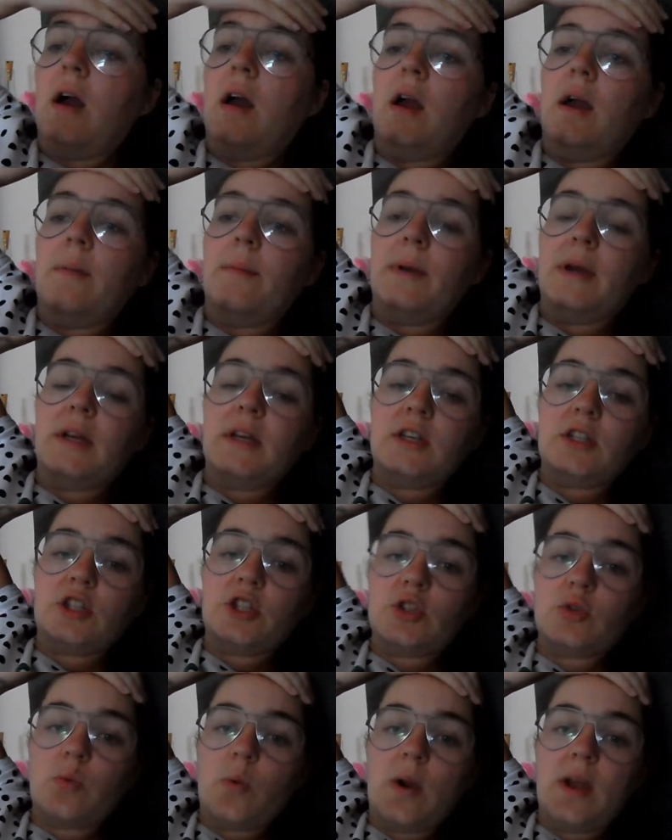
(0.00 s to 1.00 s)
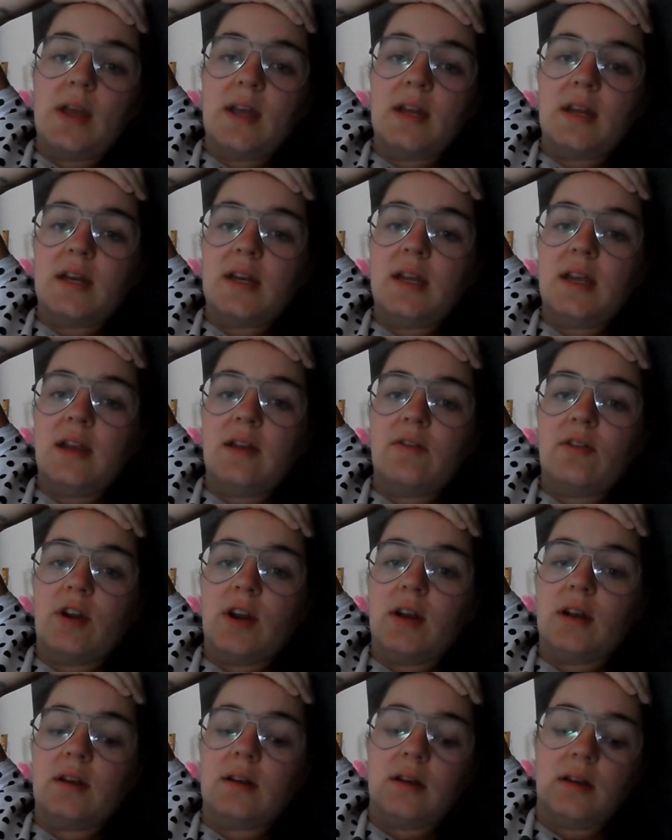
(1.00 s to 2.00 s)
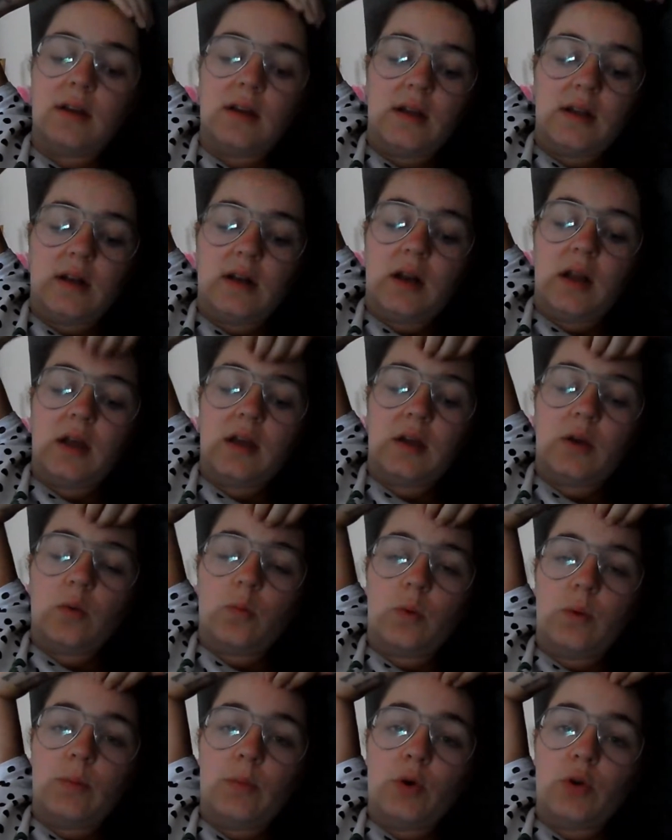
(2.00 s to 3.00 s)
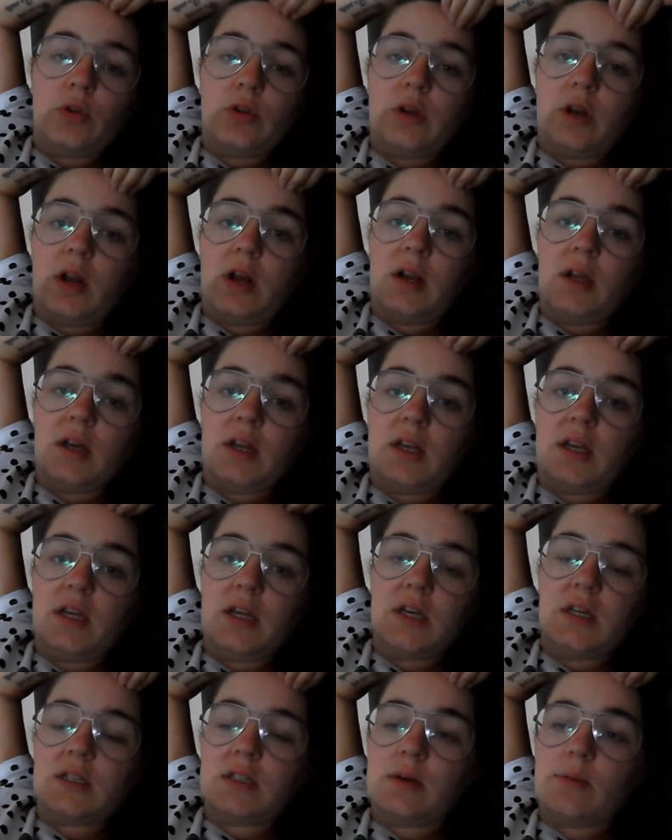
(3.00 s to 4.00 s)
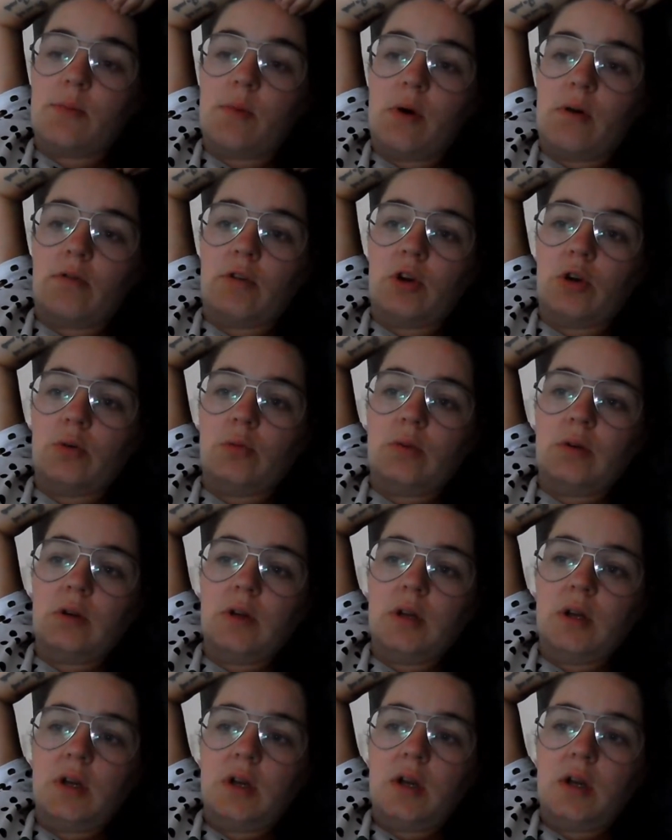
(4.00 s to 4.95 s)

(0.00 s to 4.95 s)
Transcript: It's just waiting and hearing. Like, we're more than likely going to hear tomorrow.